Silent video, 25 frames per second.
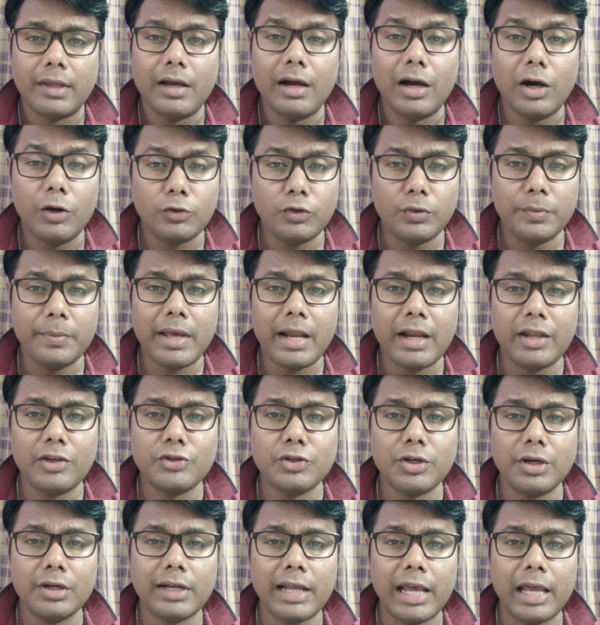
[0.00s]
How to
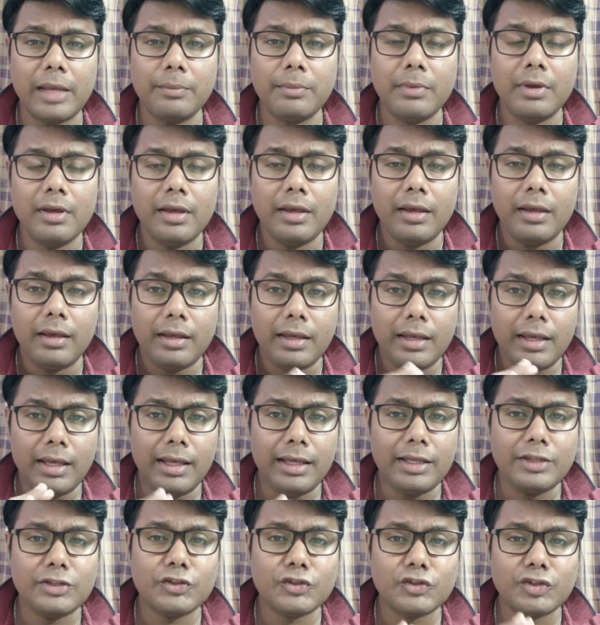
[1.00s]
manage your time?
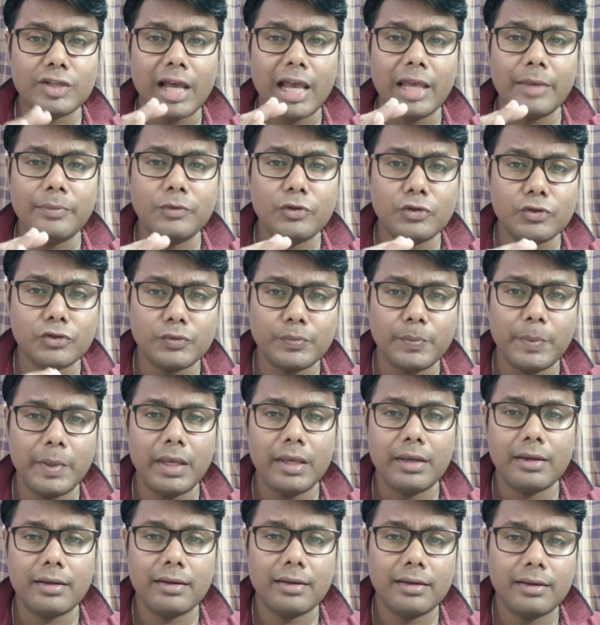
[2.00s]
Each time you
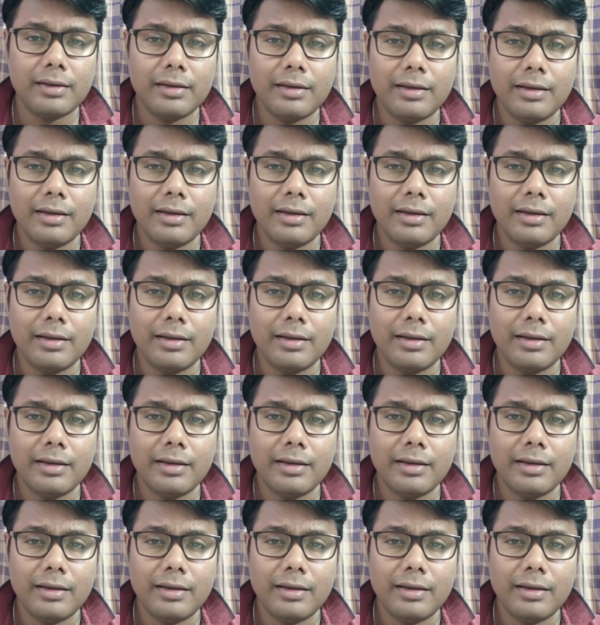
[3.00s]
speak,